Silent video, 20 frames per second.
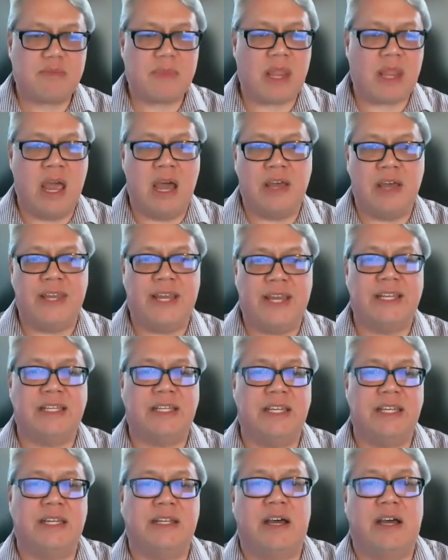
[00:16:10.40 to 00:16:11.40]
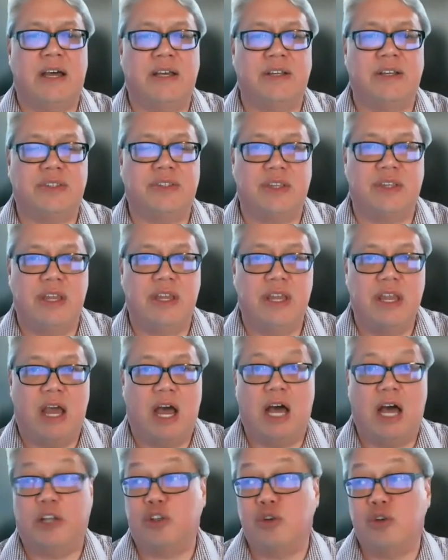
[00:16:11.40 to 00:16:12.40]
that can get us
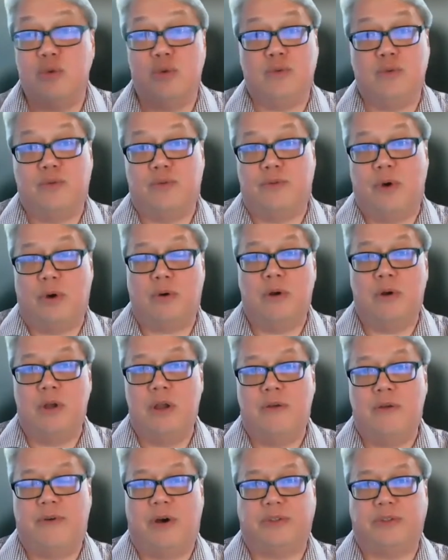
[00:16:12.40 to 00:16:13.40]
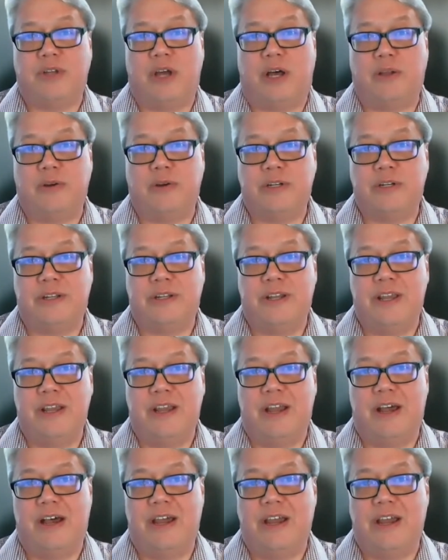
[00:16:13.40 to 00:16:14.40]
to full fault-tolerant,
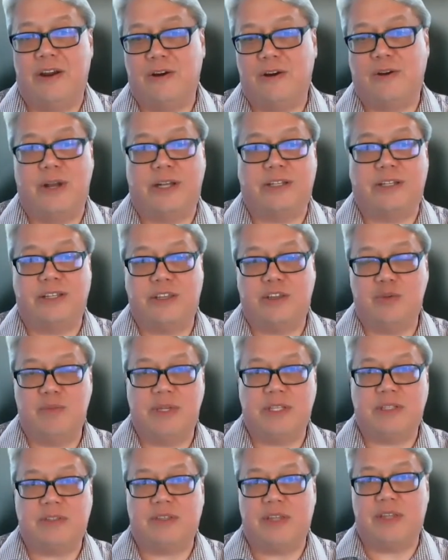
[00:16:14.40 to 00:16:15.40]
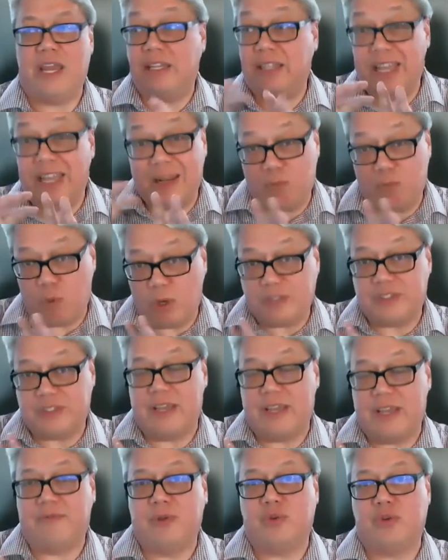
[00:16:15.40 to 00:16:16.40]
error-corrected qubits, and what's
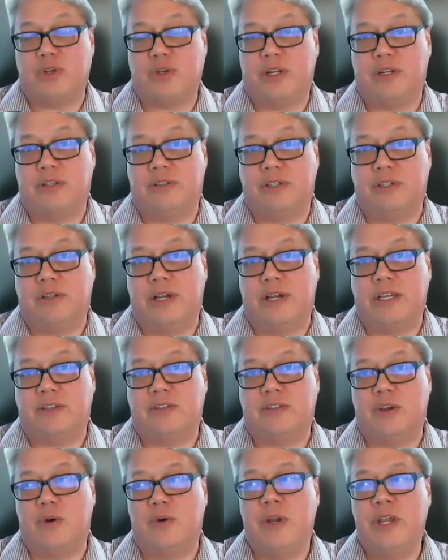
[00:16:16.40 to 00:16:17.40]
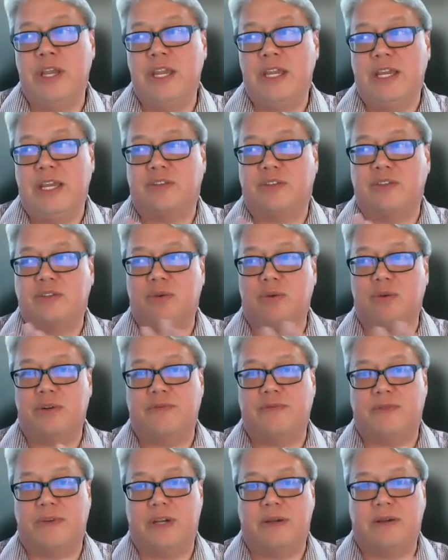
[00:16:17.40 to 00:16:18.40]
that future going to look like? So it's sort
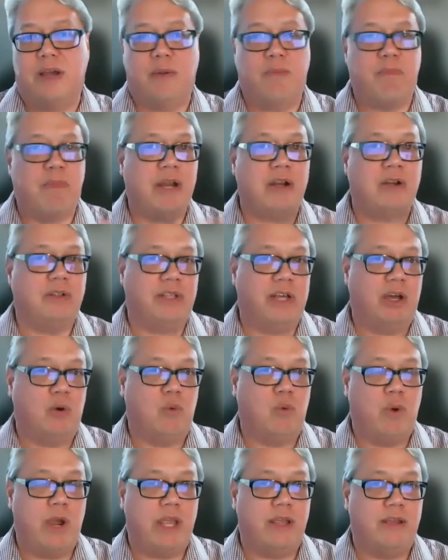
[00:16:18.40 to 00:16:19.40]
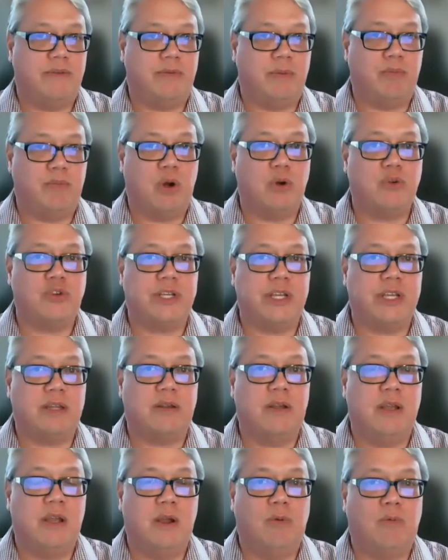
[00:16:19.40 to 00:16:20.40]
of a parallel way of approaching
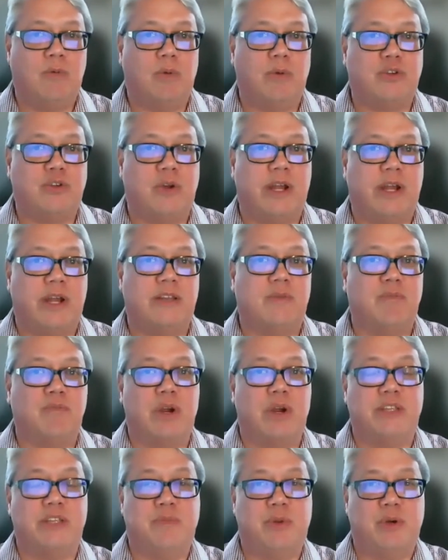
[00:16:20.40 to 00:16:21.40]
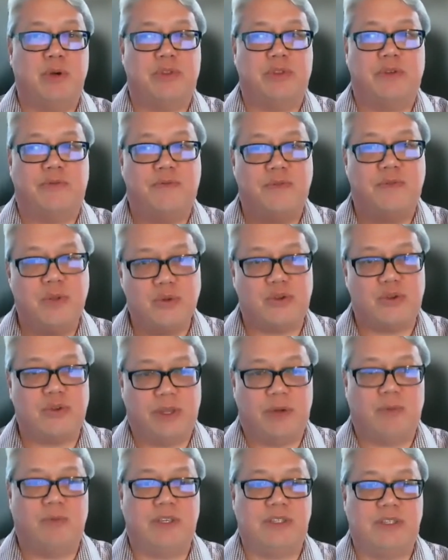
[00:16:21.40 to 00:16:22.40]
it, where we try to embrace both the future
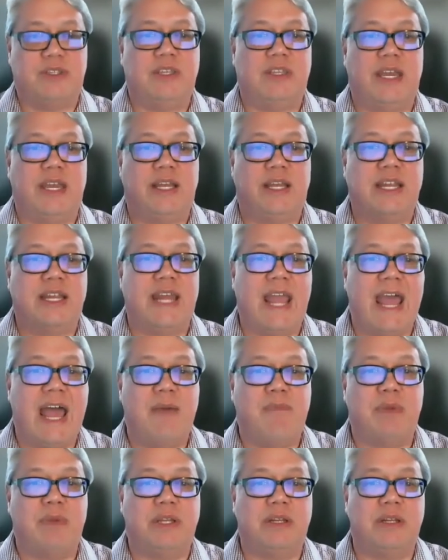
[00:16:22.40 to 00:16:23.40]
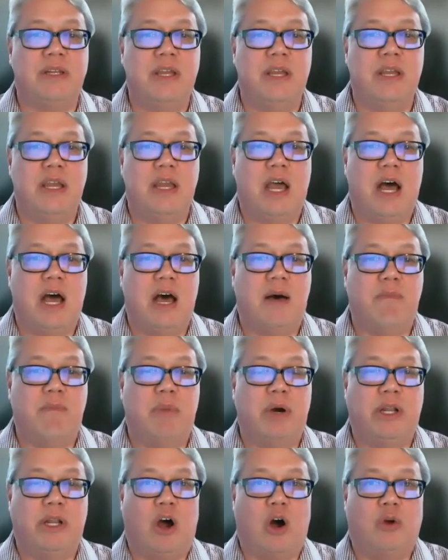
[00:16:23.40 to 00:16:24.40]
that we see that can happen,
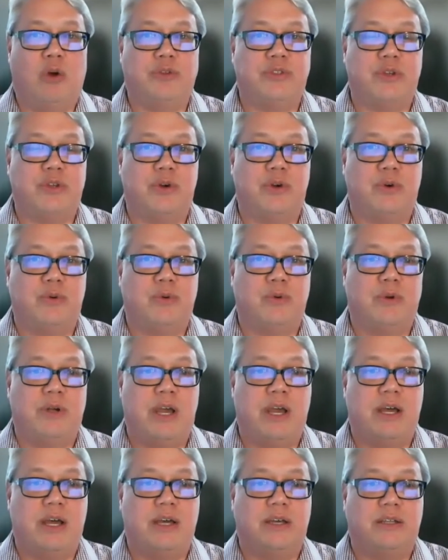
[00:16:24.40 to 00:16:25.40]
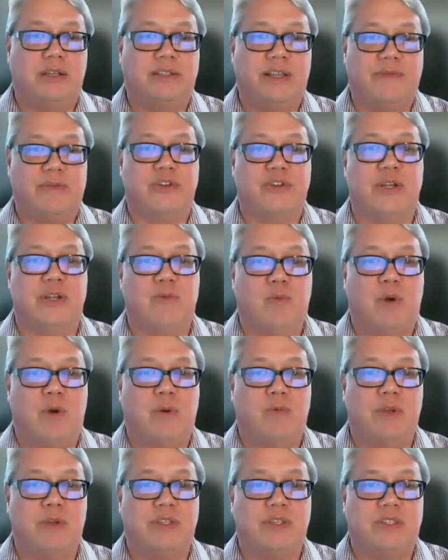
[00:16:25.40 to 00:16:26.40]
but also leveraging
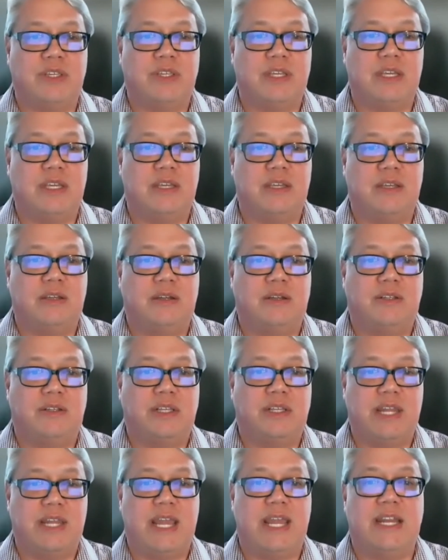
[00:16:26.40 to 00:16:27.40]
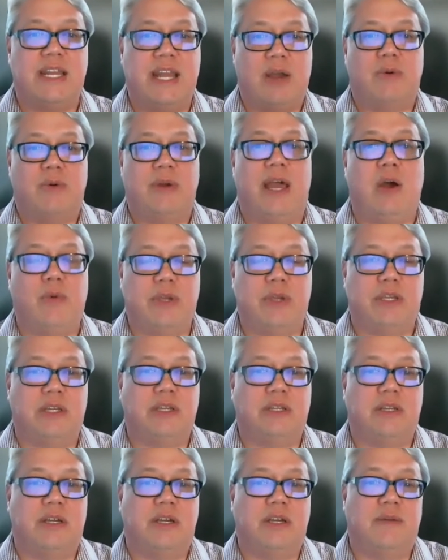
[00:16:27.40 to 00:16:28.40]
what we see today and how we
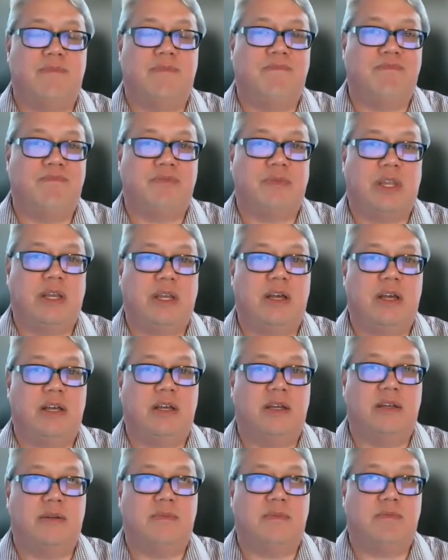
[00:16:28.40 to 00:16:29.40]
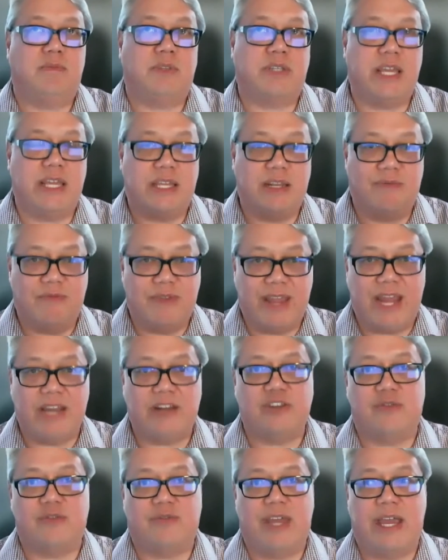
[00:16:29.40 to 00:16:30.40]
can take
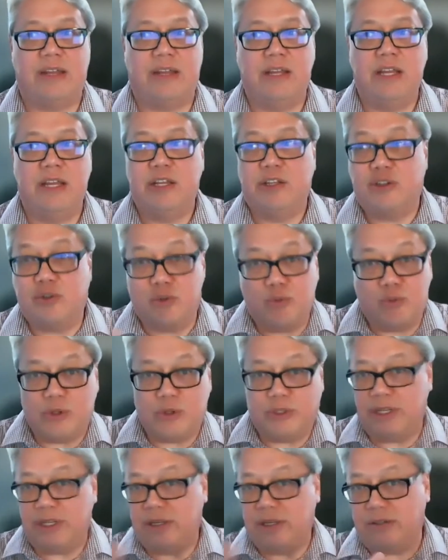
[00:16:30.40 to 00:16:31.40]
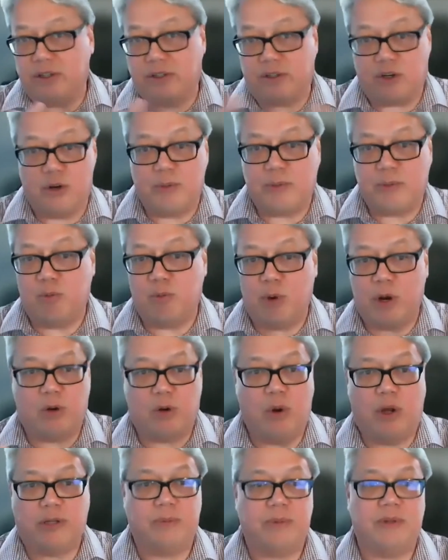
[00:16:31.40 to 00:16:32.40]
advantage of that to really determine where
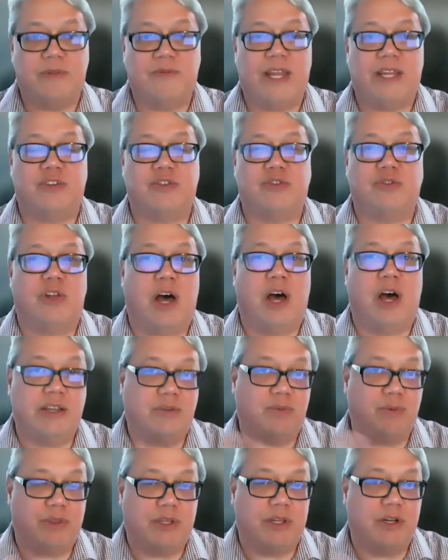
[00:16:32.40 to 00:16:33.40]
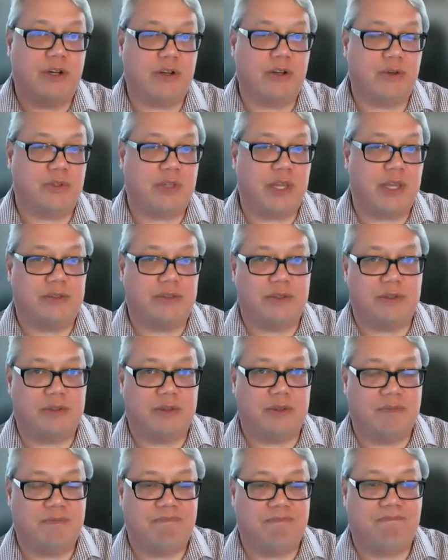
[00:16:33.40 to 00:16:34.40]
quantum advantage lies within our use cases.